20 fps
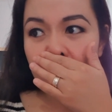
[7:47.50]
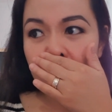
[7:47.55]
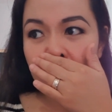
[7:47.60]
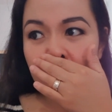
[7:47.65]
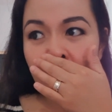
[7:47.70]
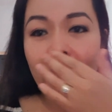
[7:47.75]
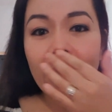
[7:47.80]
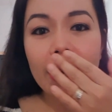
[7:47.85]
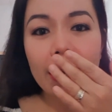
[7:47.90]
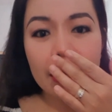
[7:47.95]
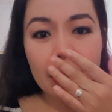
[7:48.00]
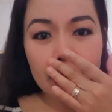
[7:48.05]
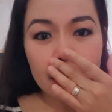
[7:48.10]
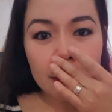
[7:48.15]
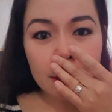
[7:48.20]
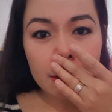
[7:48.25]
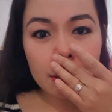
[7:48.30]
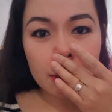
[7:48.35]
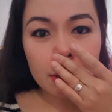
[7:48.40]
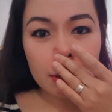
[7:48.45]

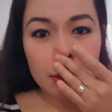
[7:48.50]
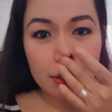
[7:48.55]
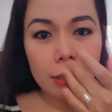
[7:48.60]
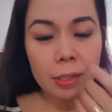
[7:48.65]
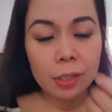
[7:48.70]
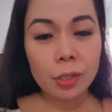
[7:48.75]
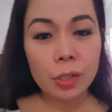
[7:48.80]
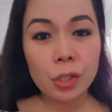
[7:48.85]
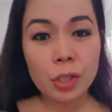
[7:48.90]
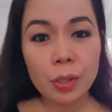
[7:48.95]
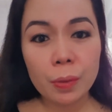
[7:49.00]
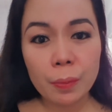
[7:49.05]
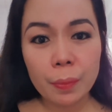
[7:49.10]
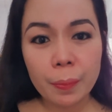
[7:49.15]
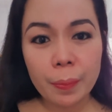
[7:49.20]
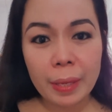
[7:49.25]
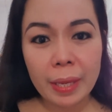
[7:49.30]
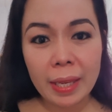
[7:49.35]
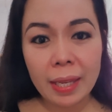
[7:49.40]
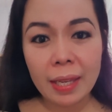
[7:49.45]
try to
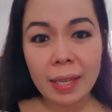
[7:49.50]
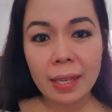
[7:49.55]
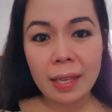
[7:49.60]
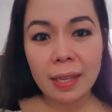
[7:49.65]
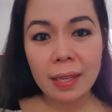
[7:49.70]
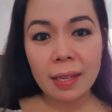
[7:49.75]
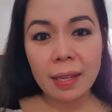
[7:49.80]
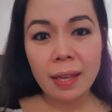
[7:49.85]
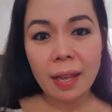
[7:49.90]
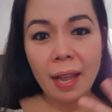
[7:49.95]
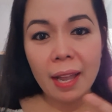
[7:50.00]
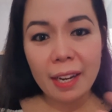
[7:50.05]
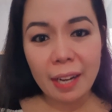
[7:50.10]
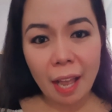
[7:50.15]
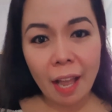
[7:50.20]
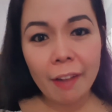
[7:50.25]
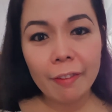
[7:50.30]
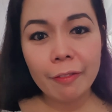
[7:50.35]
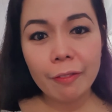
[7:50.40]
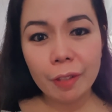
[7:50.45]
be an
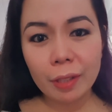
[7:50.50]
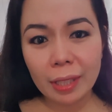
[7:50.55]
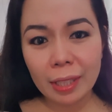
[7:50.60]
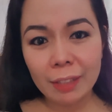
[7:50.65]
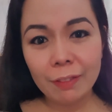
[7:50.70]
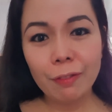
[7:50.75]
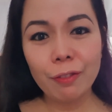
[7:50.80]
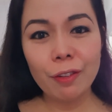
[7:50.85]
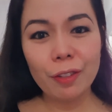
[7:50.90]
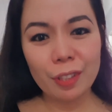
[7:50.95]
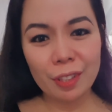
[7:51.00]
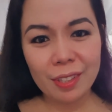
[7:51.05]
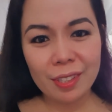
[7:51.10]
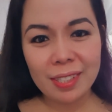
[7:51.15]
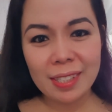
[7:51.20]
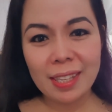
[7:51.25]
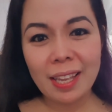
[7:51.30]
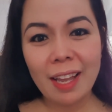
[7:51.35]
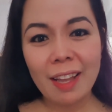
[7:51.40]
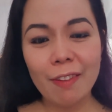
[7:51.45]
advocate for
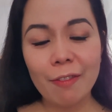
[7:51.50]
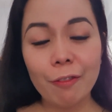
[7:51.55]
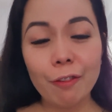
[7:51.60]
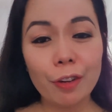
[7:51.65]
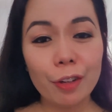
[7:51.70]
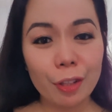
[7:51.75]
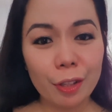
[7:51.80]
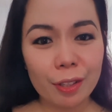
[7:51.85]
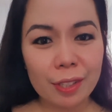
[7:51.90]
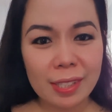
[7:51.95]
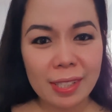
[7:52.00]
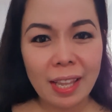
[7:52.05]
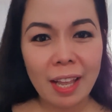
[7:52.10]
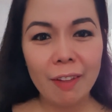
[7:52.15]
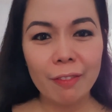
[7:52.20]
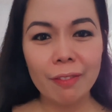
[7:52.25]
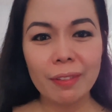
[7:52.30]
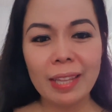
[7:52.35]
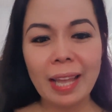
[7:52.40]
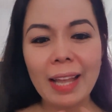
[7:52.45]
yourself. For
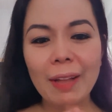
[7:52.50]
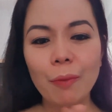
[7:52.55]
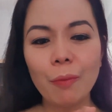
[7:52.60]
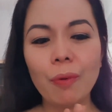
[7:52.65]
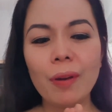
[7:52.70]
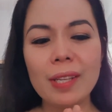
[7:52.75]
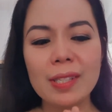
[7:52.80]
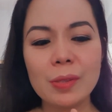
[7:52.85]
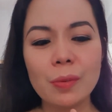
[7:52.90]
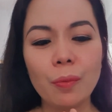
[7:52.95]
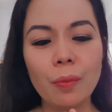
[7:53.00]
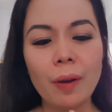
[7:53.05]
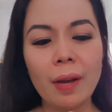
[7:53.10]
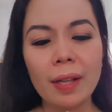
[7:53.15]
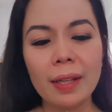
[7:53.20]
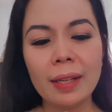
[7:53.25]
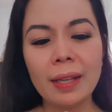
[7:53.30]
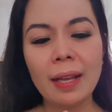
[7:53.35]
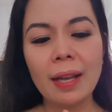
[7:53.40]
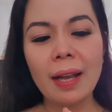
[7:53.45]
yourself. That was
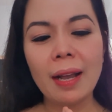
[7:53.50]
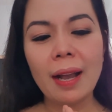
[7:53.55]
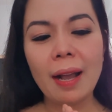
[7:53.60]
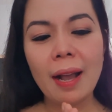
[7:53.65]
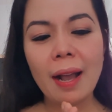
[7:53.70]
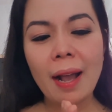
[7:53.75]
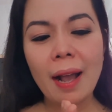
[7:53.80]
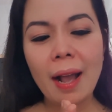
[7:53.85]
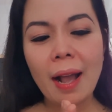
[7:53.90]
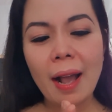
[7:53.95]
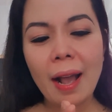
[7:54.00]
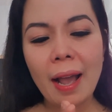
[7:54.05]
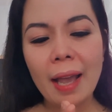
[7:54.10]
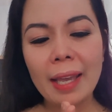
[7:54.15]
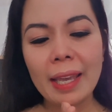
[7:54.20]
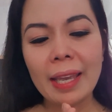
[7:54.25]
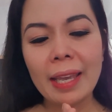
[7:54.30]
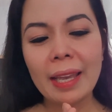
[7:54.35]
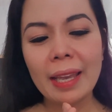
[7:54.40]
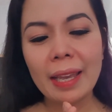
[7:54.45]
what
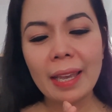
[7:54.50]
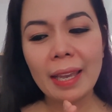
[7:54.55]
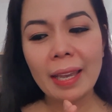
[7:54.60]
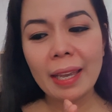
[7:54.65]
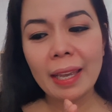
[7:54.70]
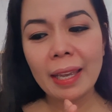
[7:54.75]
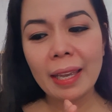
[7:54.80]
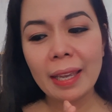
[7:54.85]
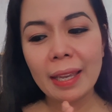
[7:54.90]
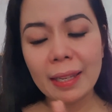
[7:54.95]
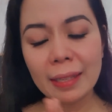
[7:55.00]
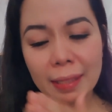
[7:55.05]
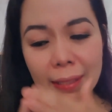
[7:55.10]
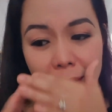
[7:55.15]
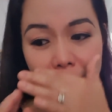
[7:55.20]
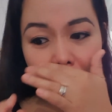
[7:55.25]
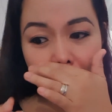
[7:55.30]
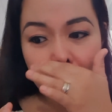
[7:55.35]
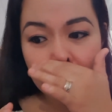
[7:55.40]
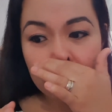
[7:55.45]
I
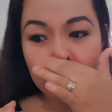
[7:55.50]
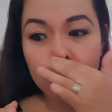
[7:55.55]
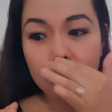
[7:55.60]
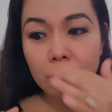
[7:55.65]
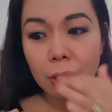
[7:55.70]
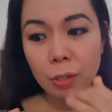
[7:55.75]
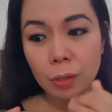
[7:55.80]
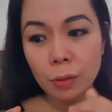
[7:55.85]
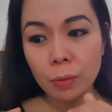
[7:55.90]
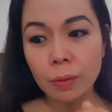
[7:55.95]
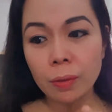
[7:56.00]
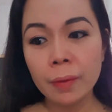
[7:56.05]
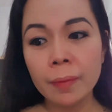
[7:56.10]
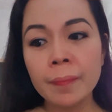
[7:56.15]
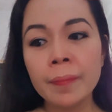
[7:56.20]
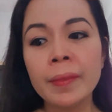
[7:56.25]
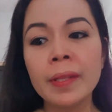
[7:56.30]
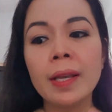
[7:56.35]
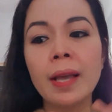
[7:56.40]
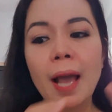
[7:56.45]
didn't do.
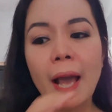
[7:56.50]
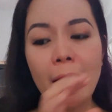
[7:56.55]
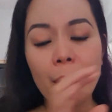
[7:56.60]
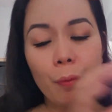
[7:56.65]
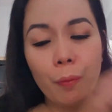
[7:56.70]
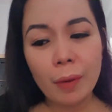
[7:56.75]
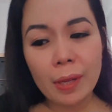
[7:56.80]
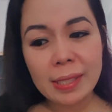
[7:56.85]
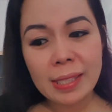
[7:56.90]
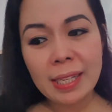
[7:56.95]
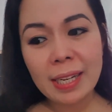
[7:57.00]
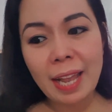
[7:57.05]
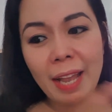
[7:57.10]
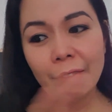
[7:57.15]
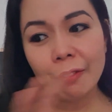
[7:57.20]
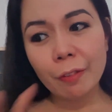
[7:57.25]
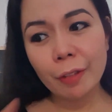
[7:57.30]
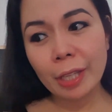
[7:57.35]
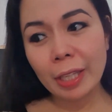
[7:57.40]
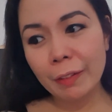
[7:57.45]
I was an
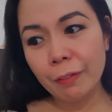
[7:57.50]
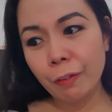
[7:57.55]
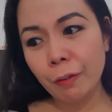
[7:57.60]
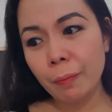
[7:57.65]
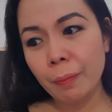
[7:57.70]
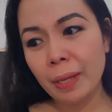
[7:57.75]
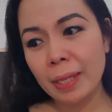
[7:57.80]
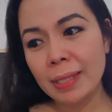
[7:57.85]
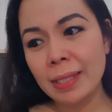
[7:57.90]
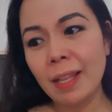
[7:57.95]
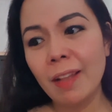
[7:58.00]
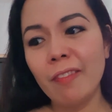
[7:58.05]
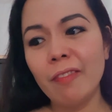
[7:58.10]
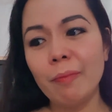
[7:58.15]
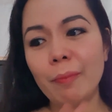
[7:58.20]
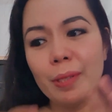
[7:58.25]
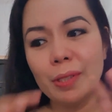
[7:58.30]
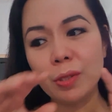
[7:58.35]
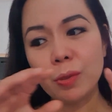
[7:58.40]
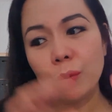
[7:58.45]
advocate for myself,
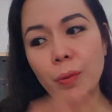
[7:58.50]
but